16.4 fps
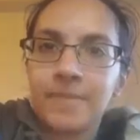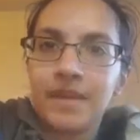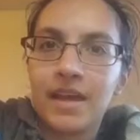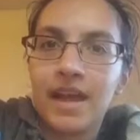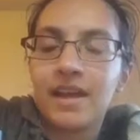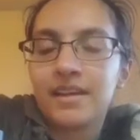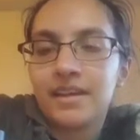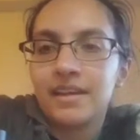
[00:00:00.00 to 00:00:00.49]

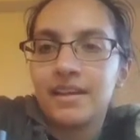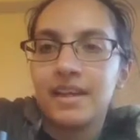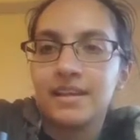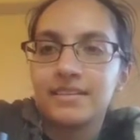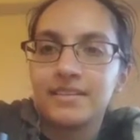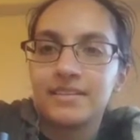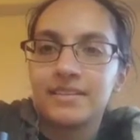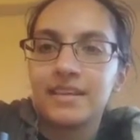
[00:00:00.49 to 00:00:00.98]
Again,
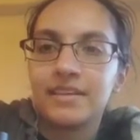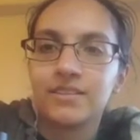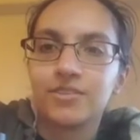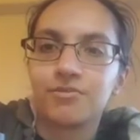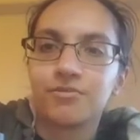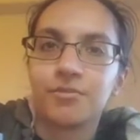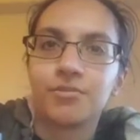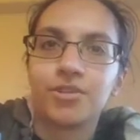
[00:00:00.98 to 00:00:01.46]
as I said, I got
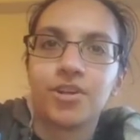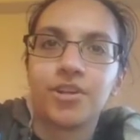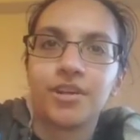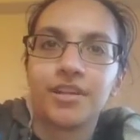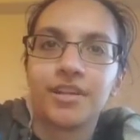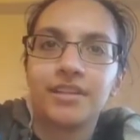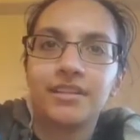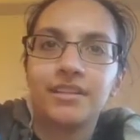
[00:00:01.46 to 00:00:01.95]
this from
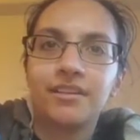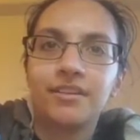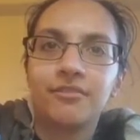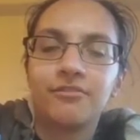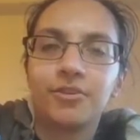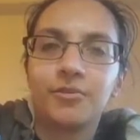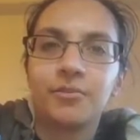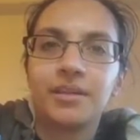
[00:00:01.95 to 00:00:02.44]
Target.
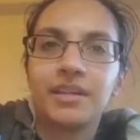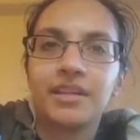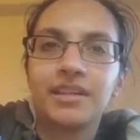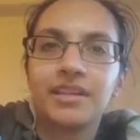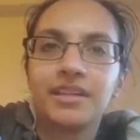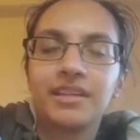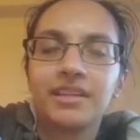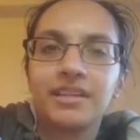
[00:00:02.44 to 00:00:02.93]
For
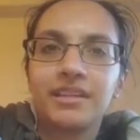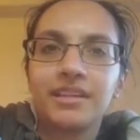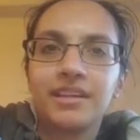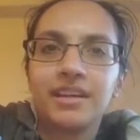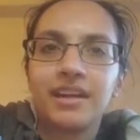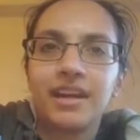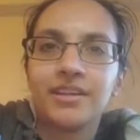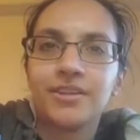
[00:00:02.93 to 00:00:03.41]
me,
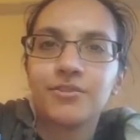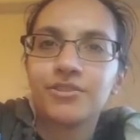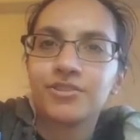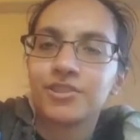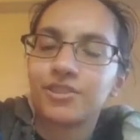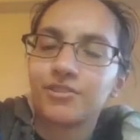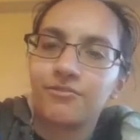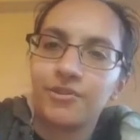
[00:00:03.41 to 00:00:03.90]
I know it's
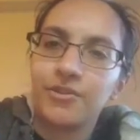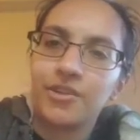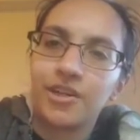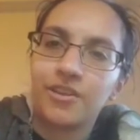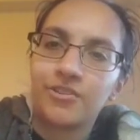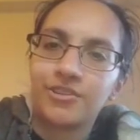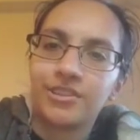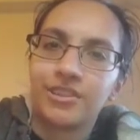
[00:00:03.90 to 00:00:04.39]
just a few
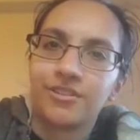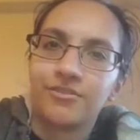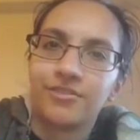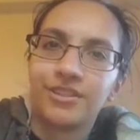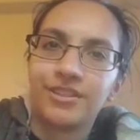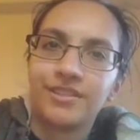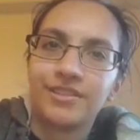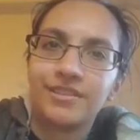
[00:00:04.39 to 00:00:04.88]
dollars
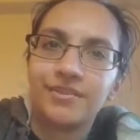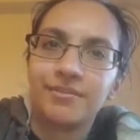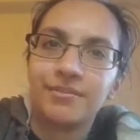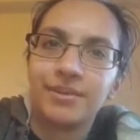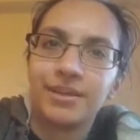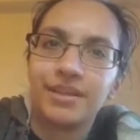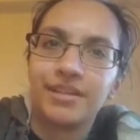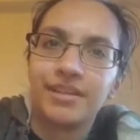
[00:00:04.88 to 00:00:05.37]
difference,
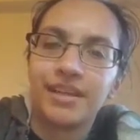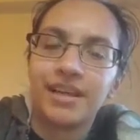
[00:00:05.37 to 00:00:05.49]
but